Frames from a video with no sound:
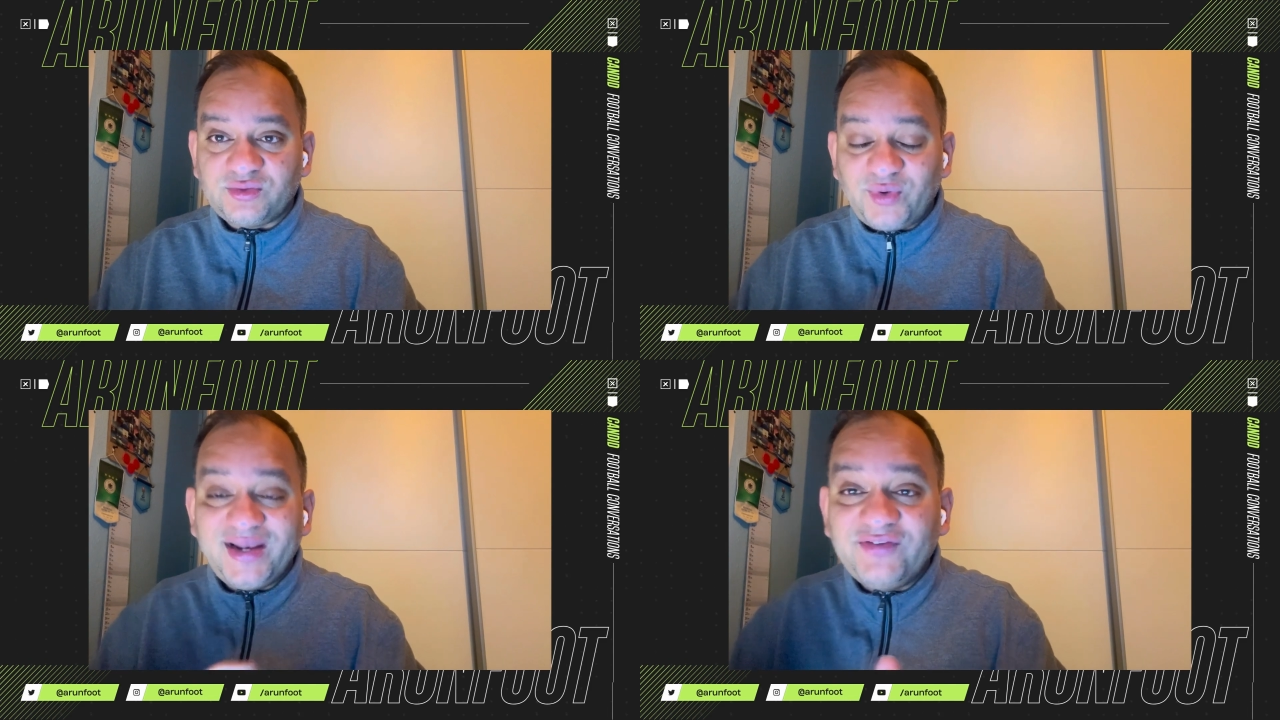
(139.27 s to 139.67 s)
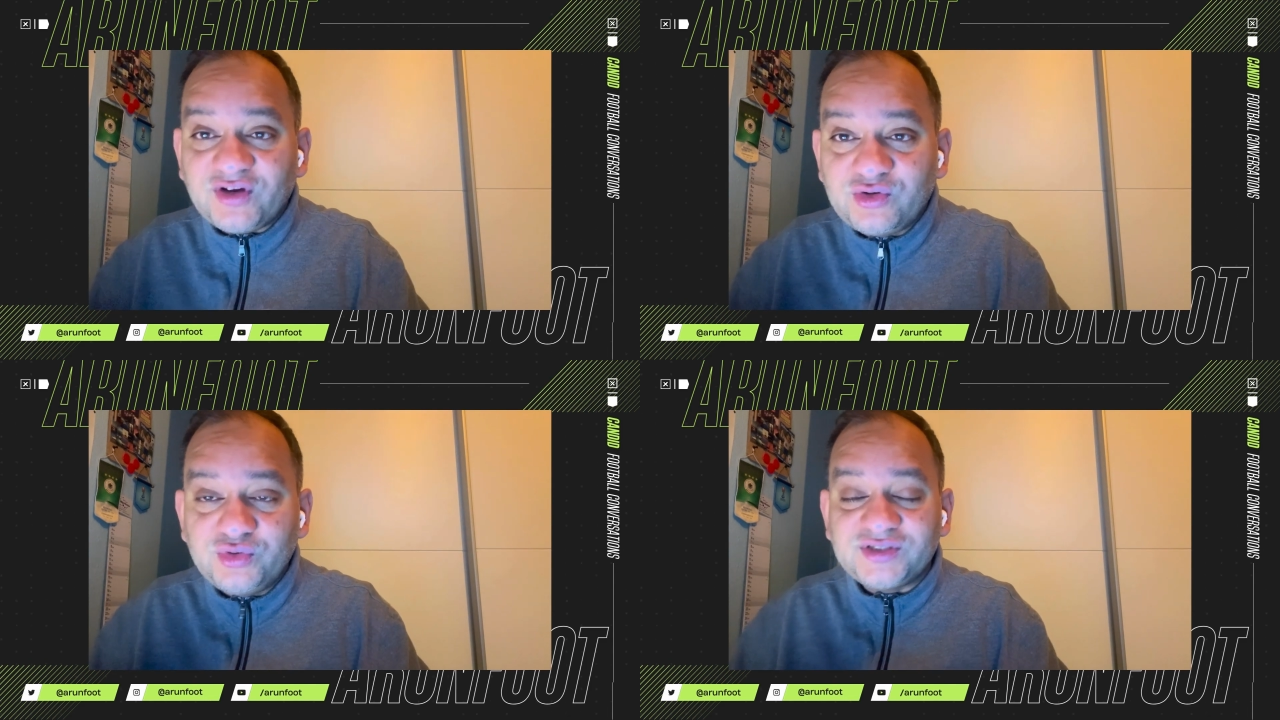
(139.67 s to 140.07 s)
where
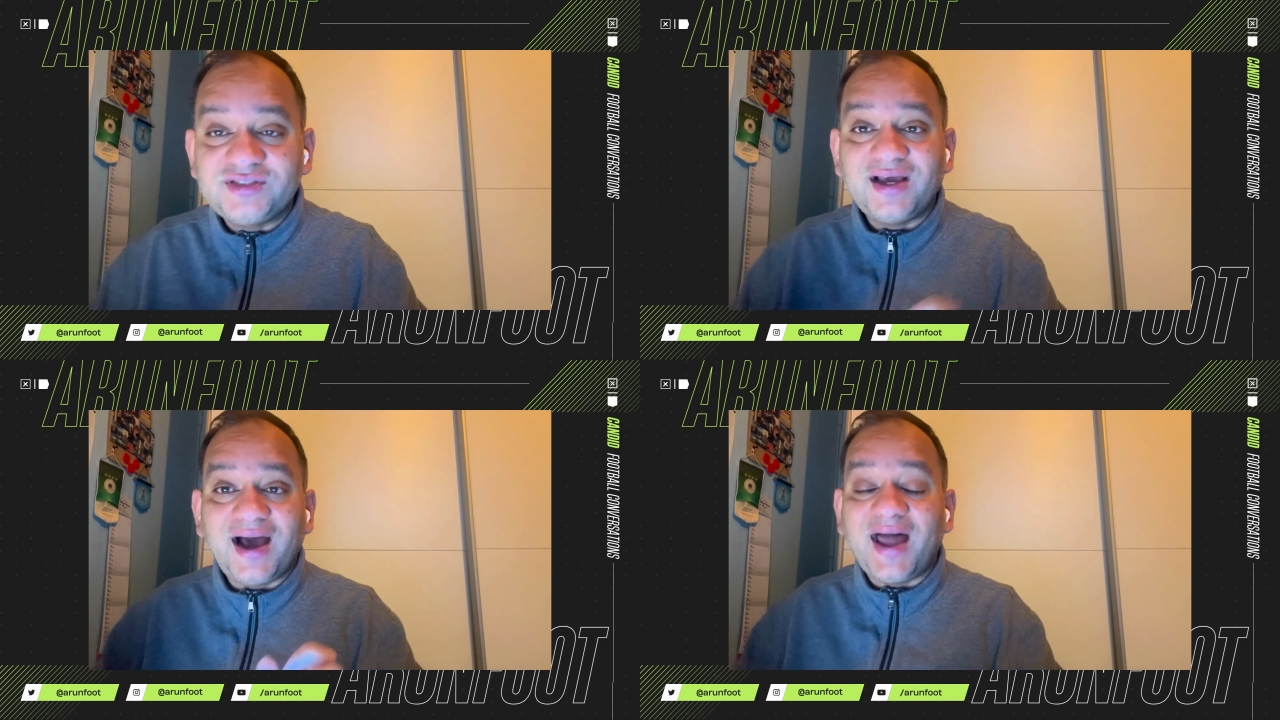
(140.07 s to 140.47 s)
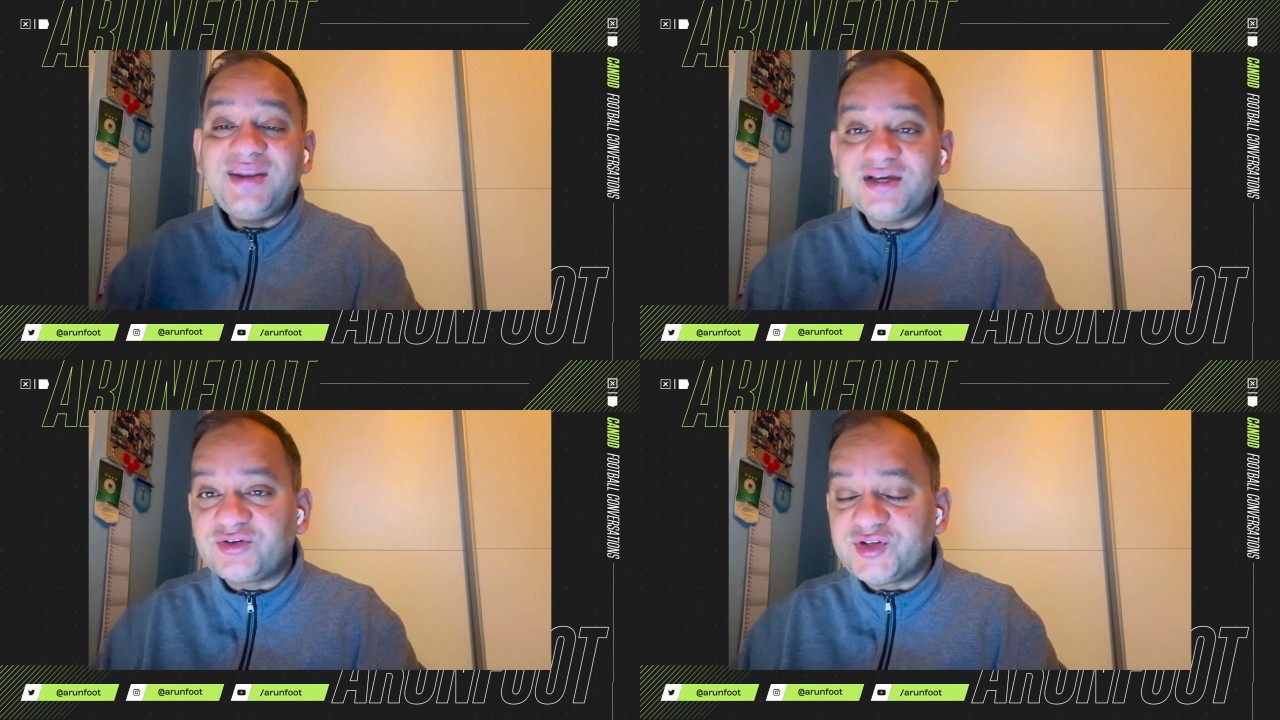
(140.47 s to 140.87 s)
Leverkusen,
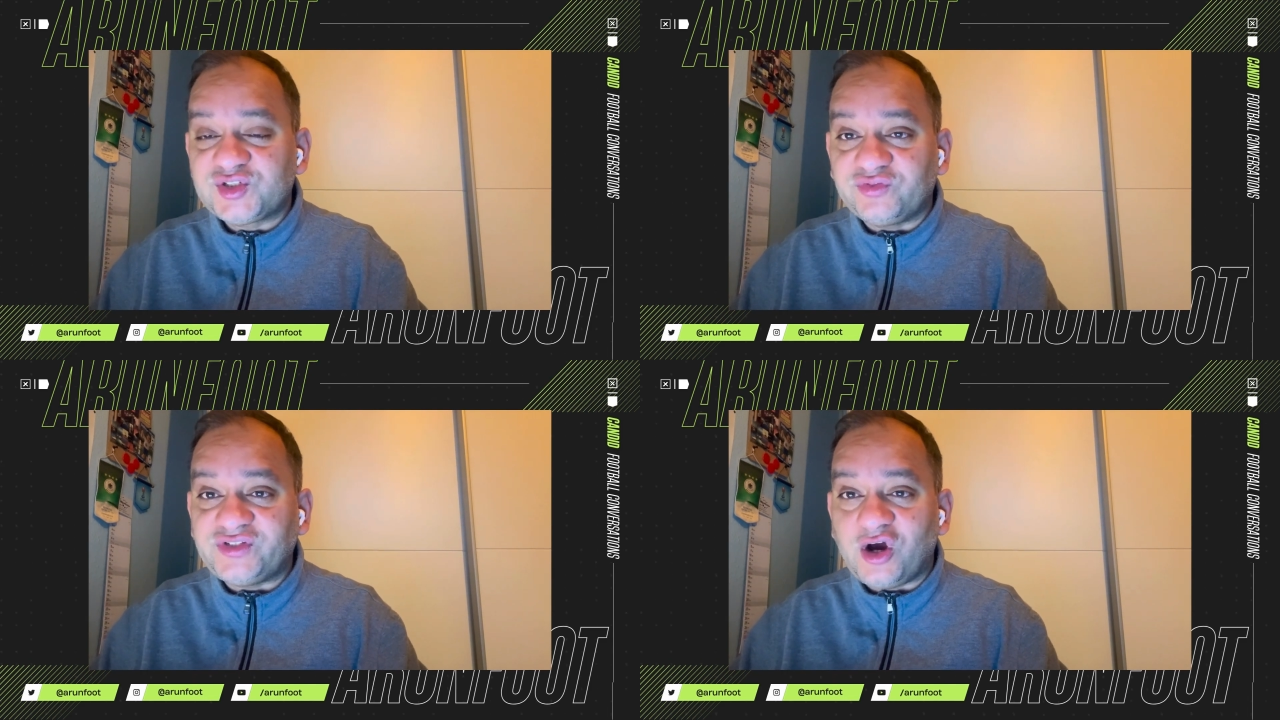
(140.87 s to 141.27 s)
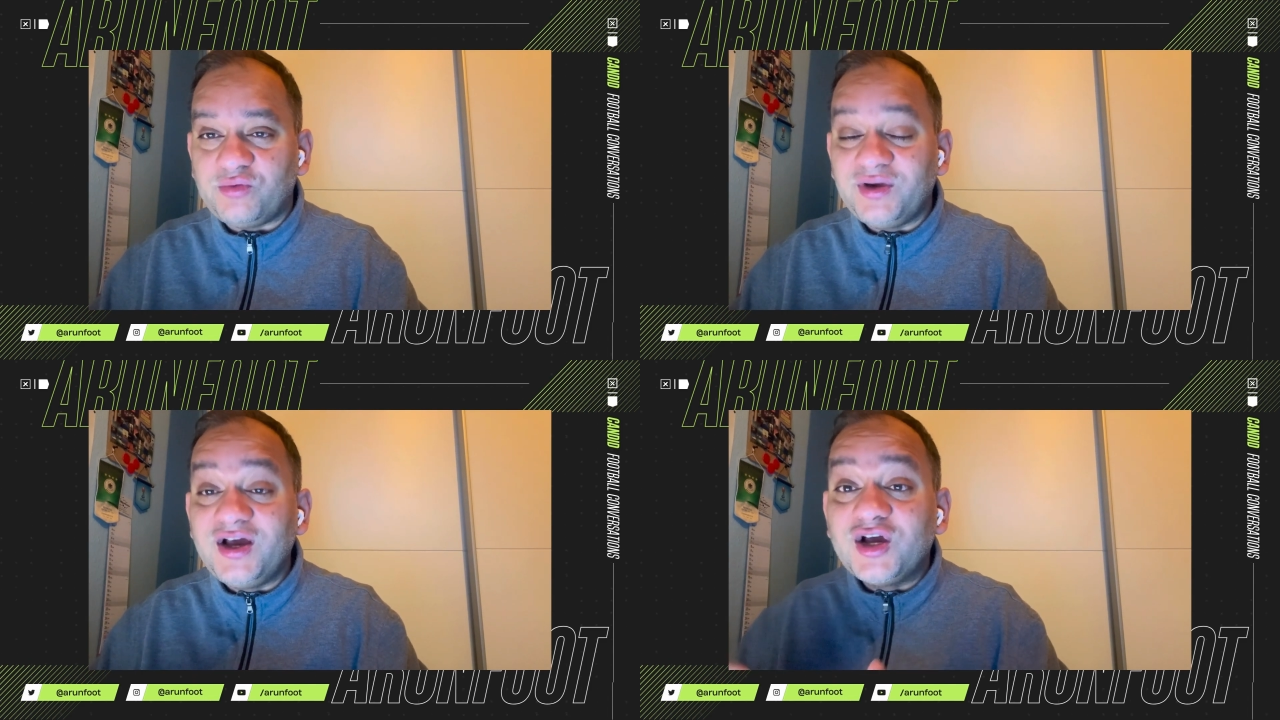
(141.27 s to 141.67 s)
under Christoph Daum,